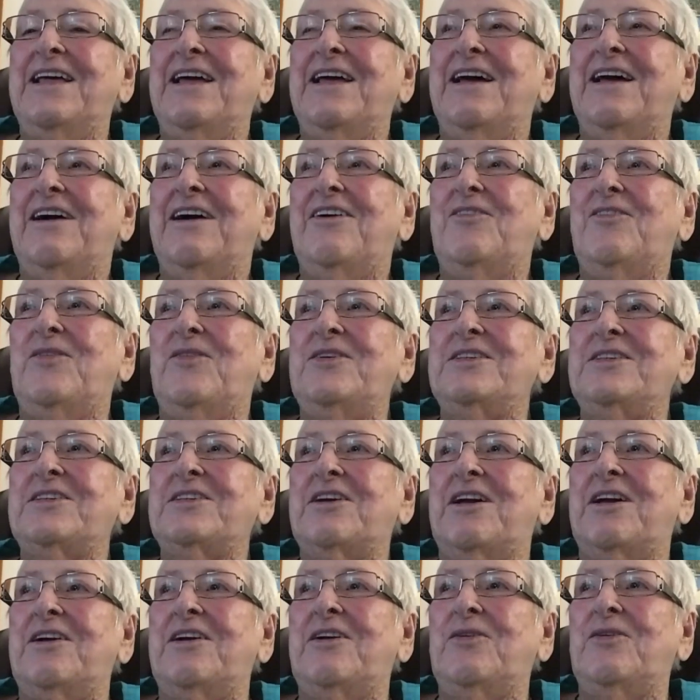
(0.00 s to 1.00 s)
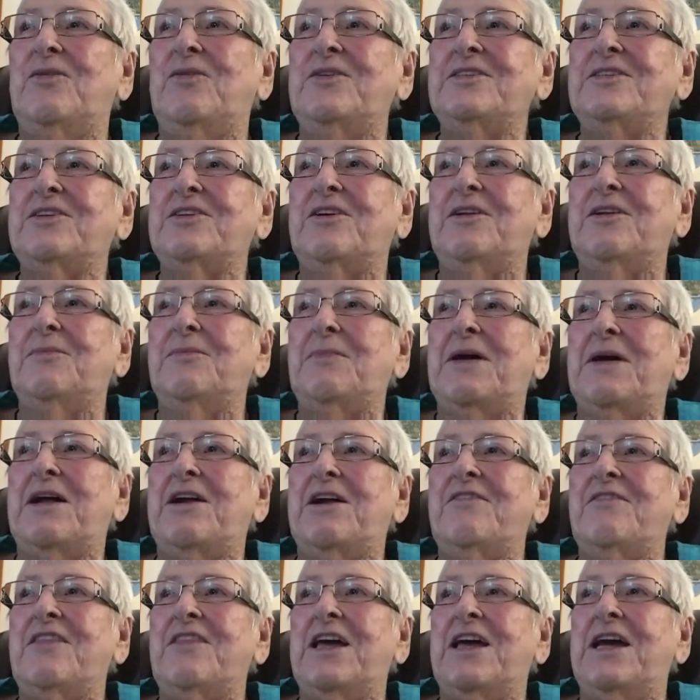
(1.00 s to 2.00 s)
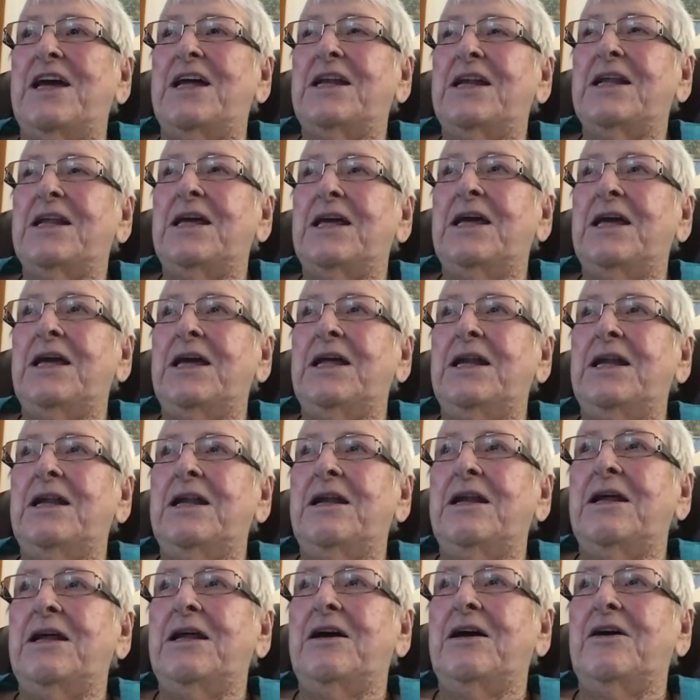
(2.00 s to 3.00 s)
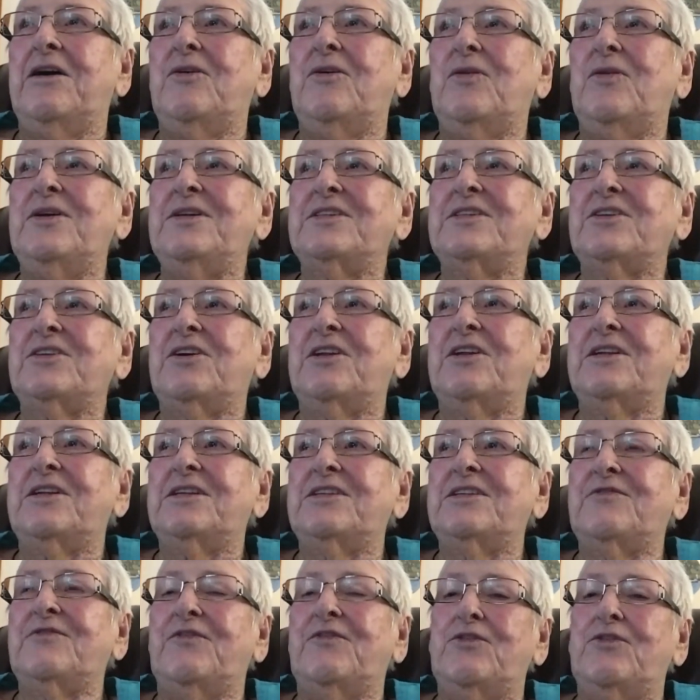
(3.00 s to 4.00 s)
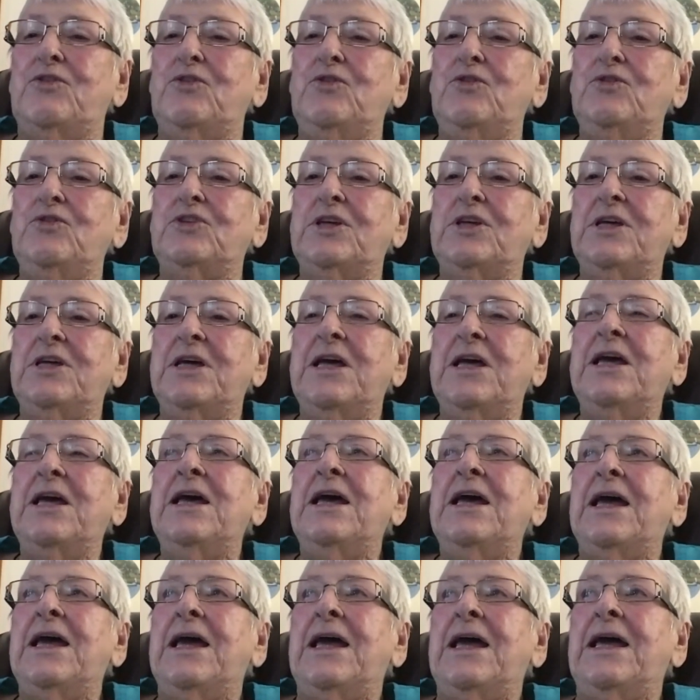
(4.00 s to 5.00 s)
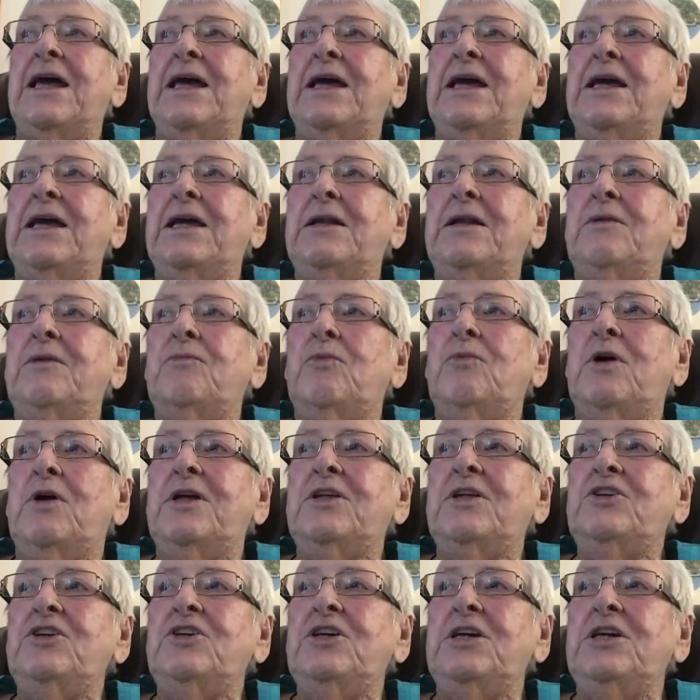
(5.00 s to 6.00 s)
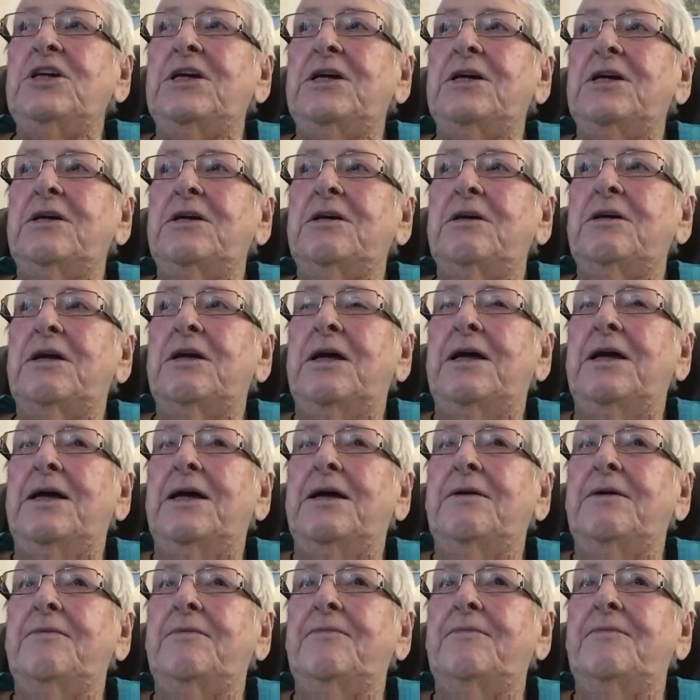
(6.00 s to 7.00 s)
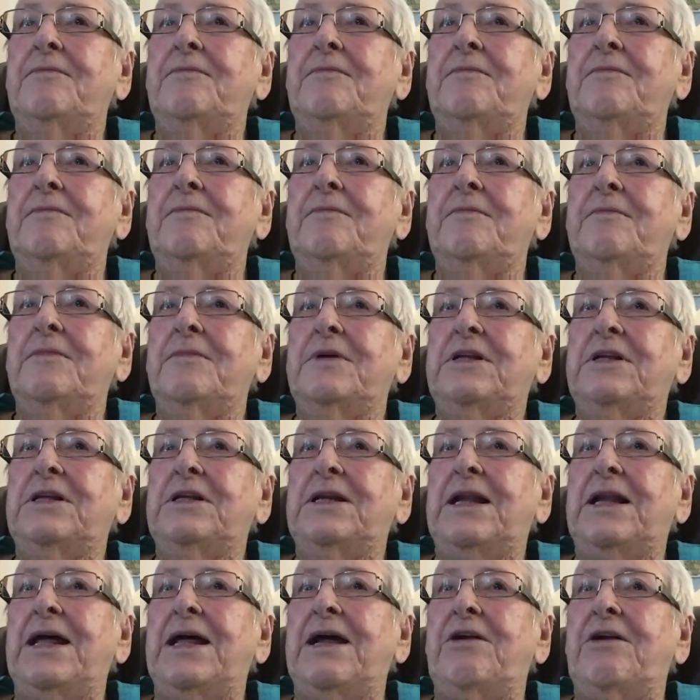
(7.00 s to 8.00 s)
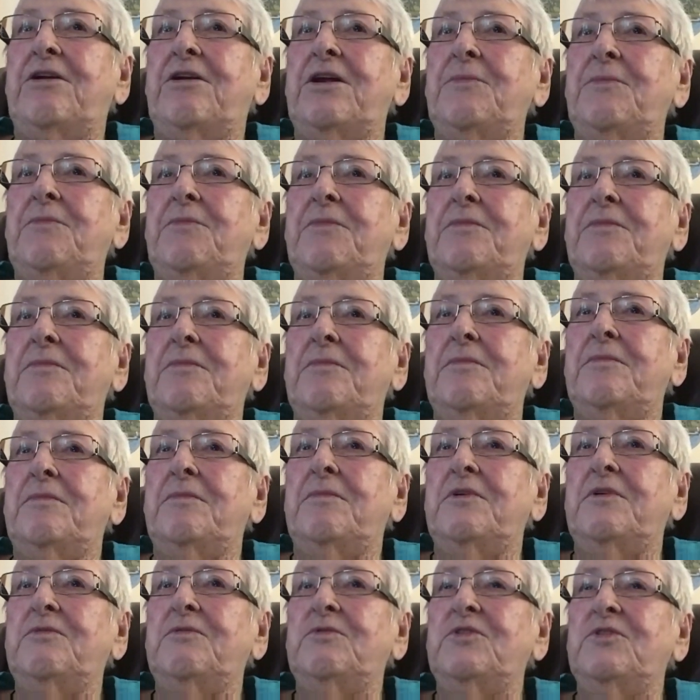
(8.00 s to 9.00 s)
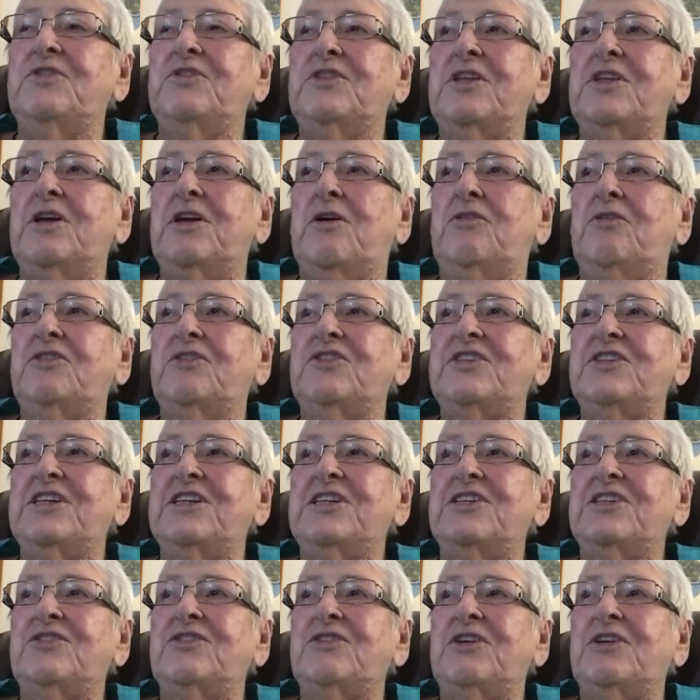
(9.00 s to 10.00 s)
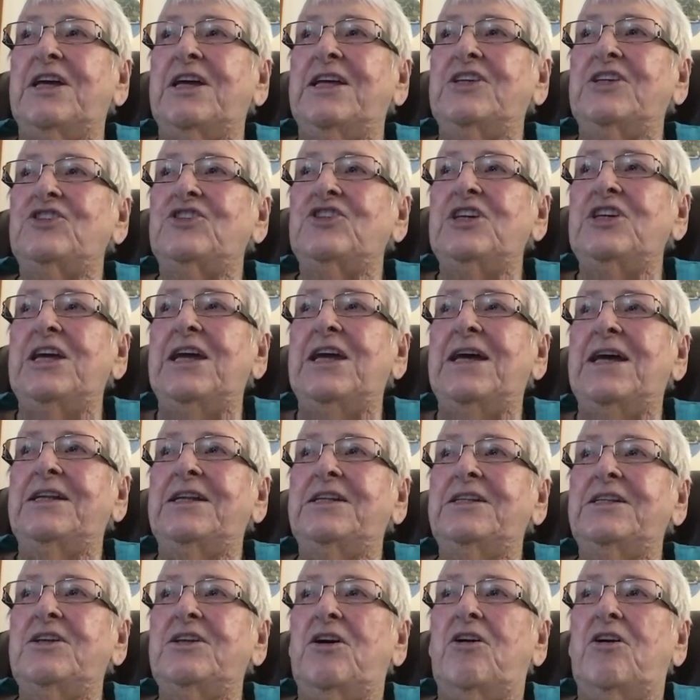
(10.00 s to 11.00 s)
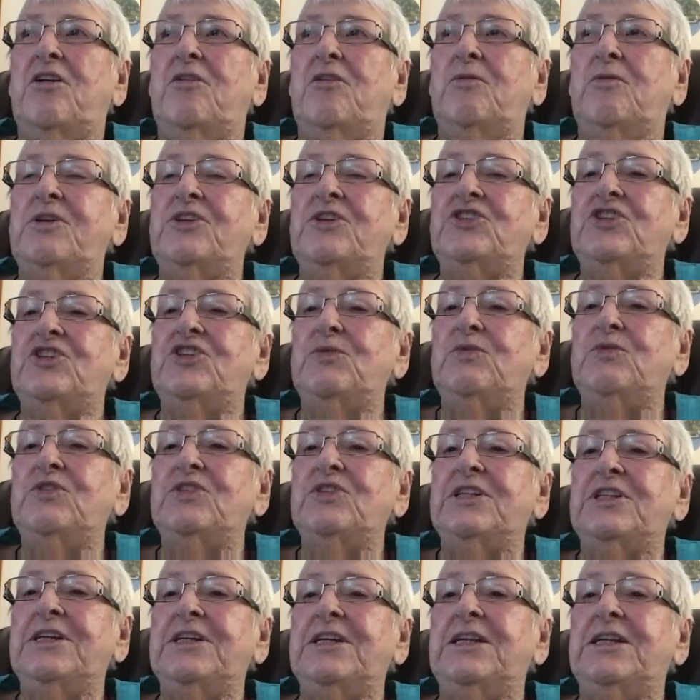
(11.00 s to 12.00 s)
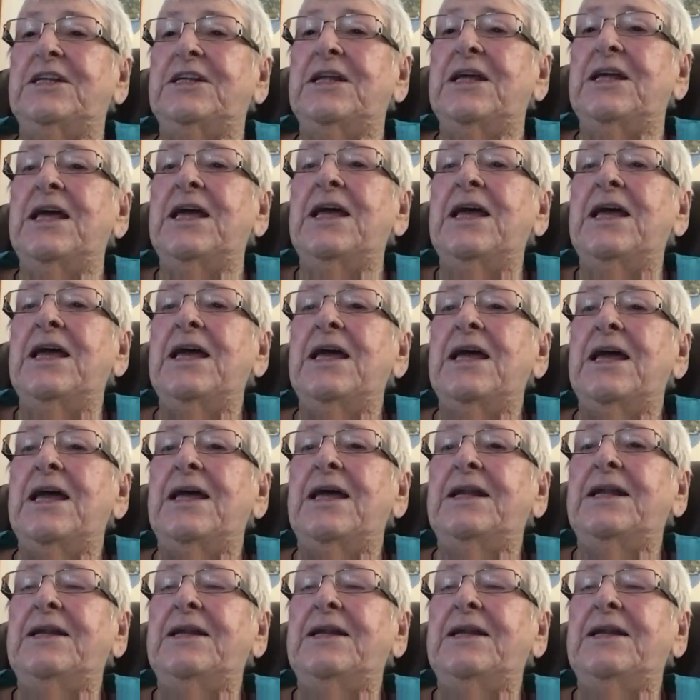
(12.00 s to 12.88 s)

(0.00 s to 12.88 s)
I always got a bar of that, and I always got fruit. And one year, Clarie was the older sister, and she had a doll when she was little, and